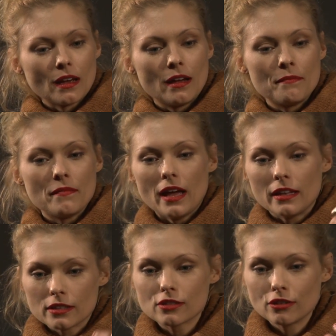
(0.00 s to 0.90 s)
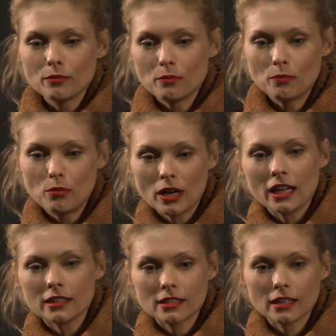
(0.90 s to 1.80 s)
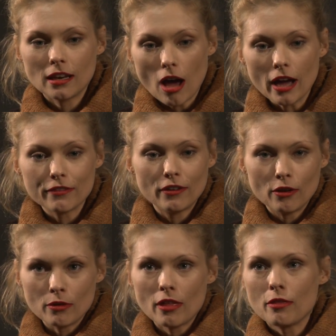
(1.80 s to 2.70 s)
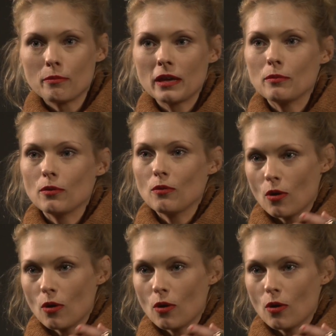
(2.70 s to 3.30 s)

and so you're bringing to life, along with other people,